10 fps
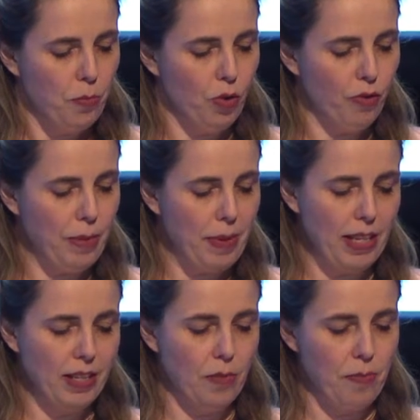More
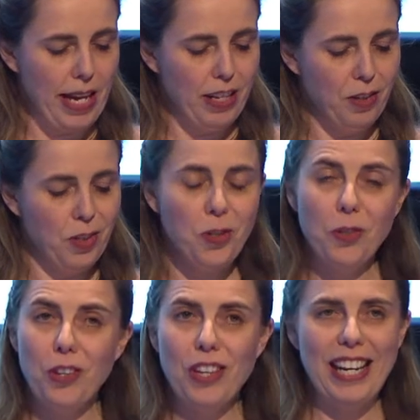females than males
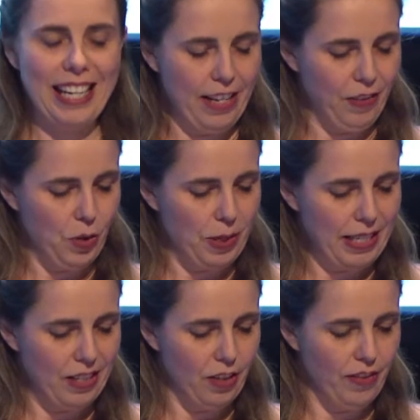called the 13 11
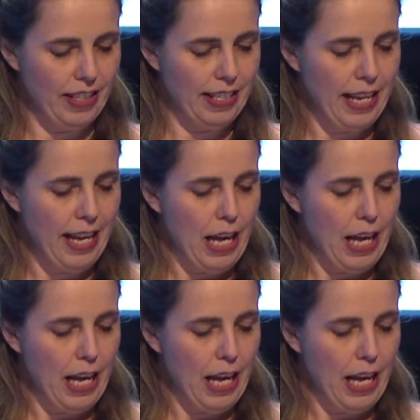20 service,